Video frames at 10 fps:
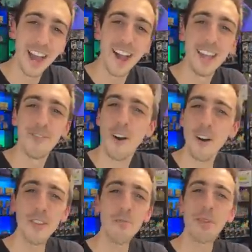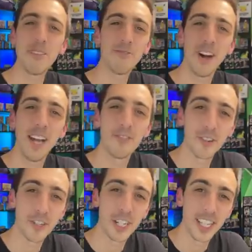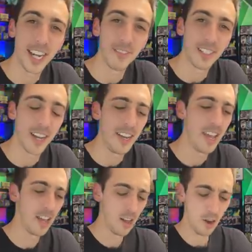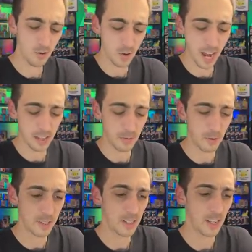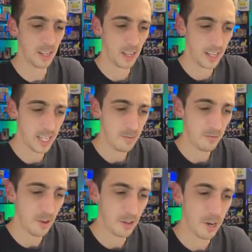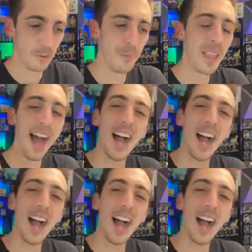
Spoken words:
Now in all the Big Five searching that I've done, oh, Growlithe wants to keep falling over.